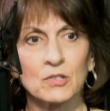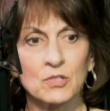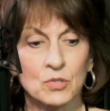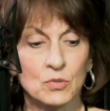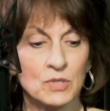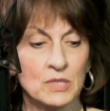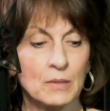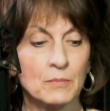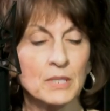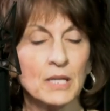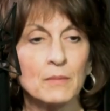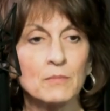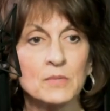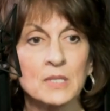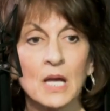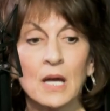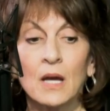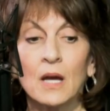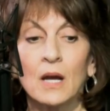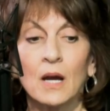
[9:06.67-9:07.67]
So sometimes
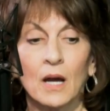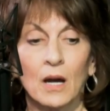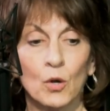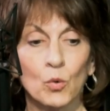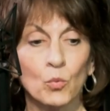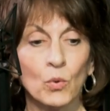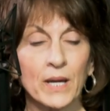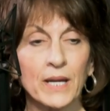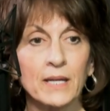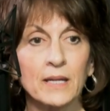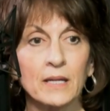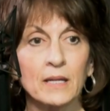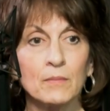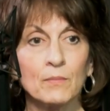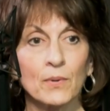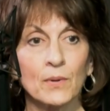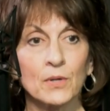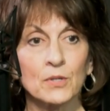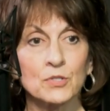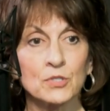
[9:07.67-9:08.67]
a Reiki
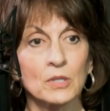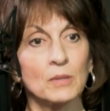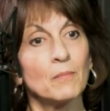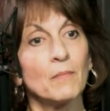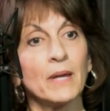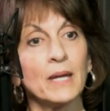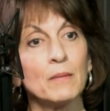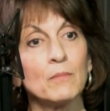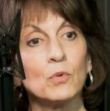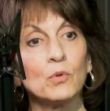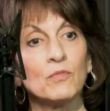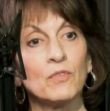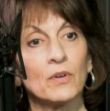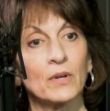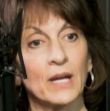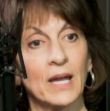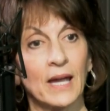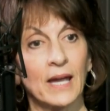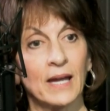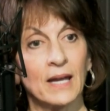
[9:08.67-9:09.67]
person may move their
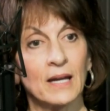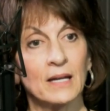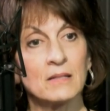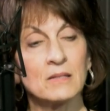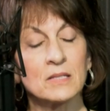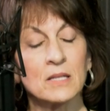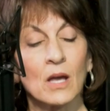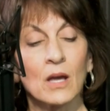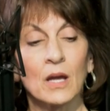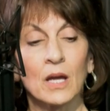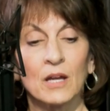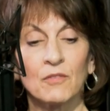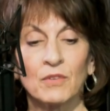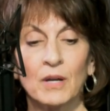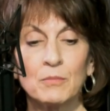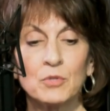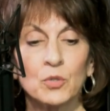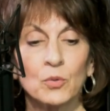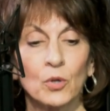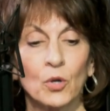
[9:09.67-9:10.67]
hands. If
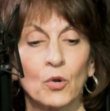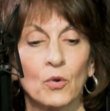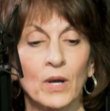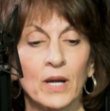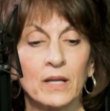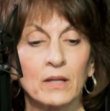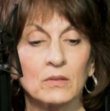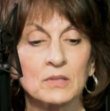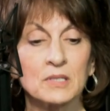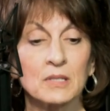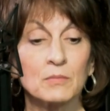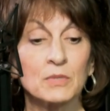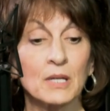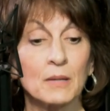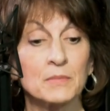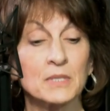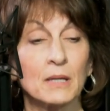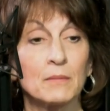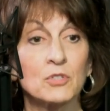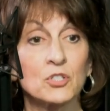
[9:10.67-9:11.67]
I'm doing cranial,
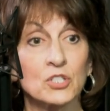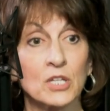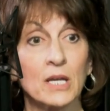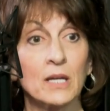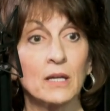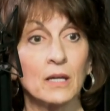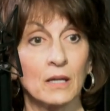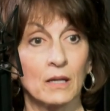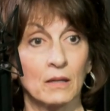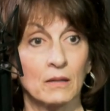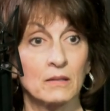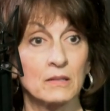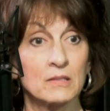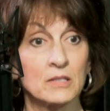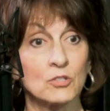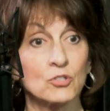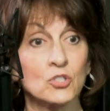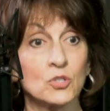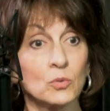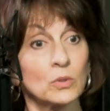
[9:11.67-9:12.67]
sometimes I'm shaking the
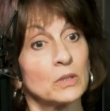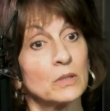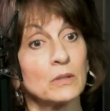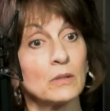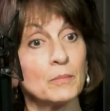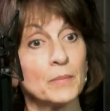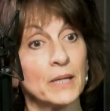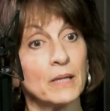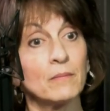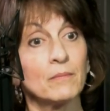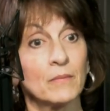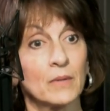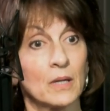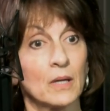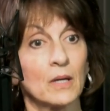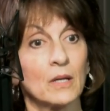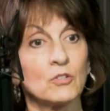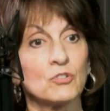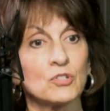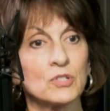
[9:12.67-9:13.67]
tissue a little bit
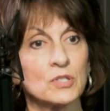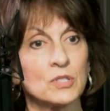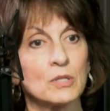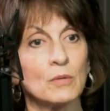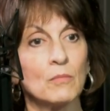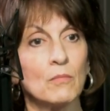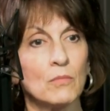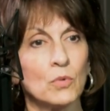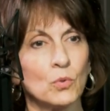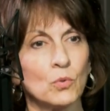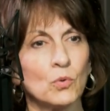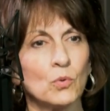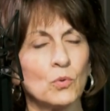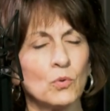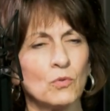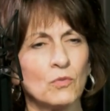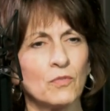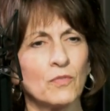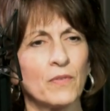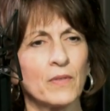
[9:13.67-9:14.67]
just to
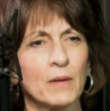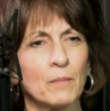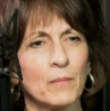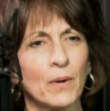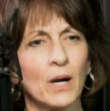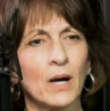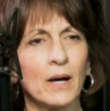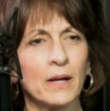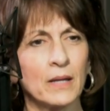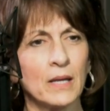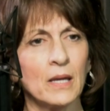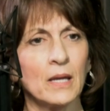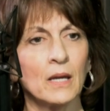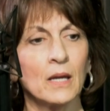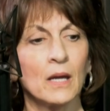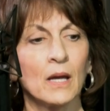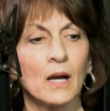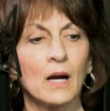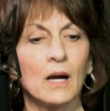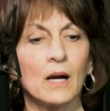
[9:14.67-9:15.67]
move the body.
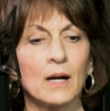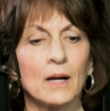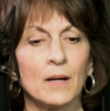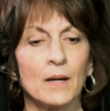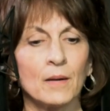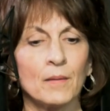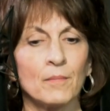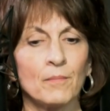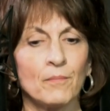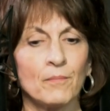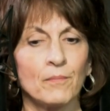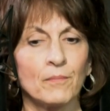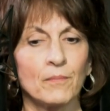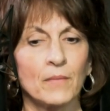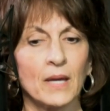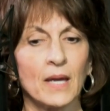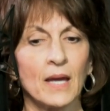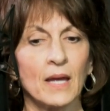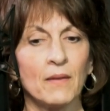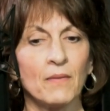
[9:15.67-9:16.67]
Um,
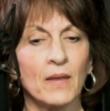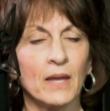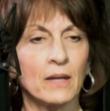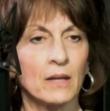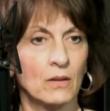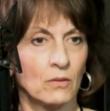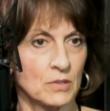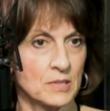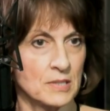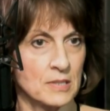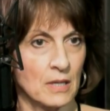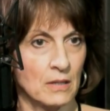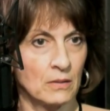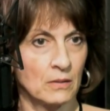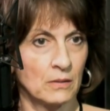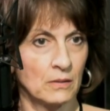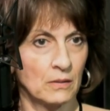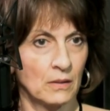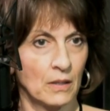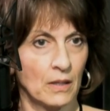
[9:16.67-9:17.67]
and then it'll
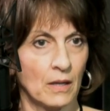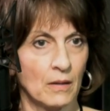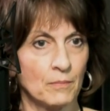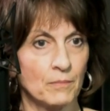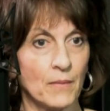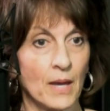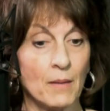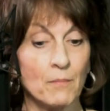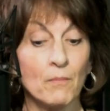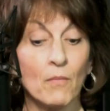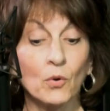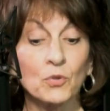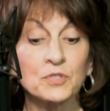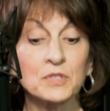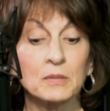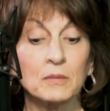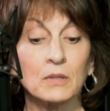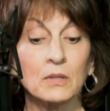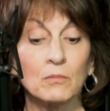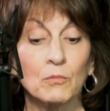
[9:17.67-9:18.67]
settle. Um, and
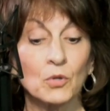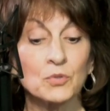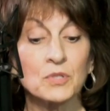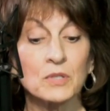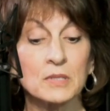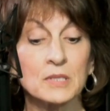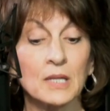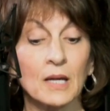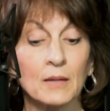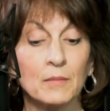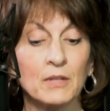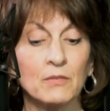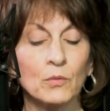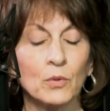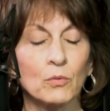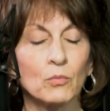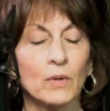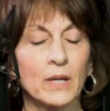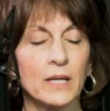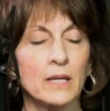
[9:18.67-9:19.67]
mostly, most of the time, even
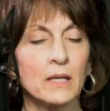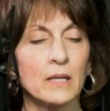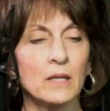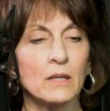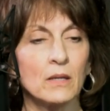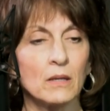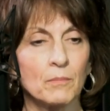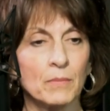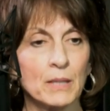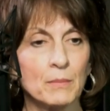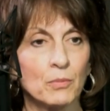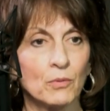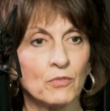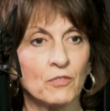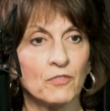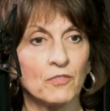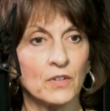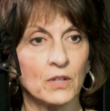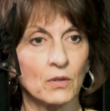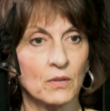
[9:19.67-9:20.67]
with Reiki, people
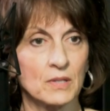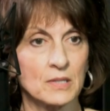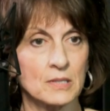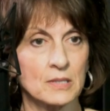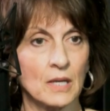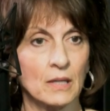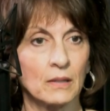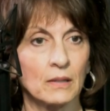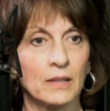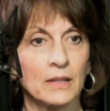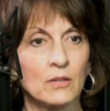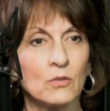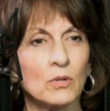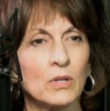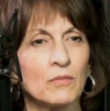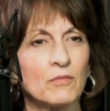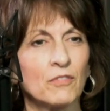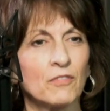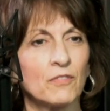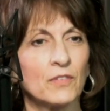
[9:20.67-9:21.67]
feel the settling. You
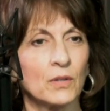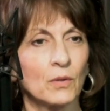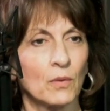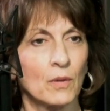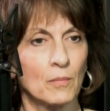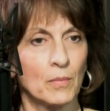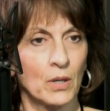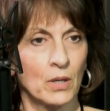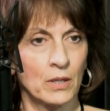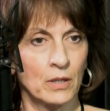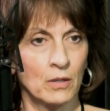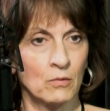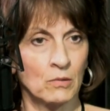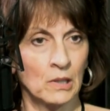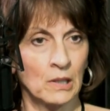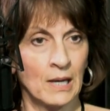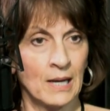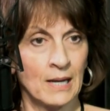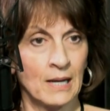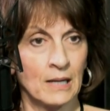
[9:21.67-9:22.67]
can feel the body
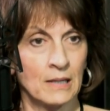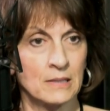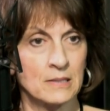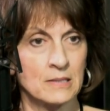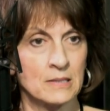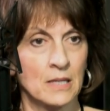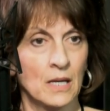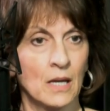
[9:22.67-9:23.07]
relax.